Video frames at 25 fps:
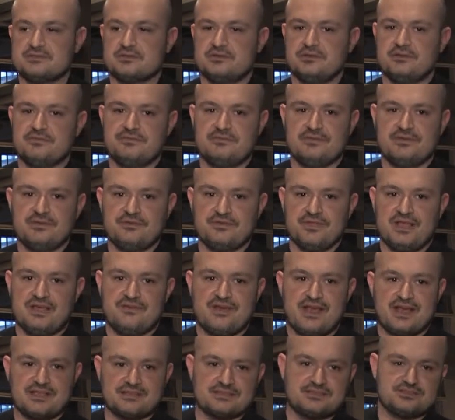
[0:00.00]
So if you
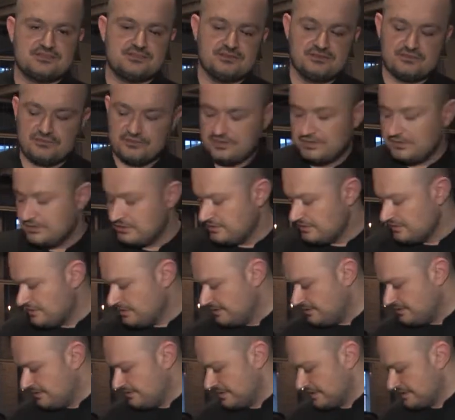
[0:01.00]
have access to a grill,
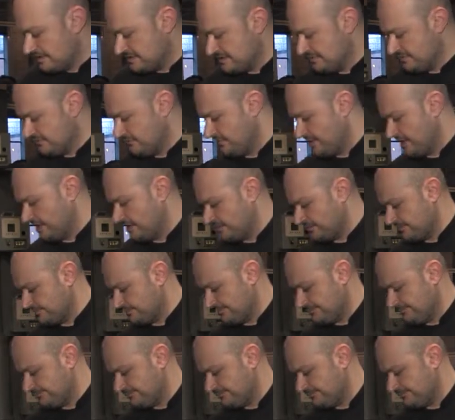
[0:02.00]
that's even better.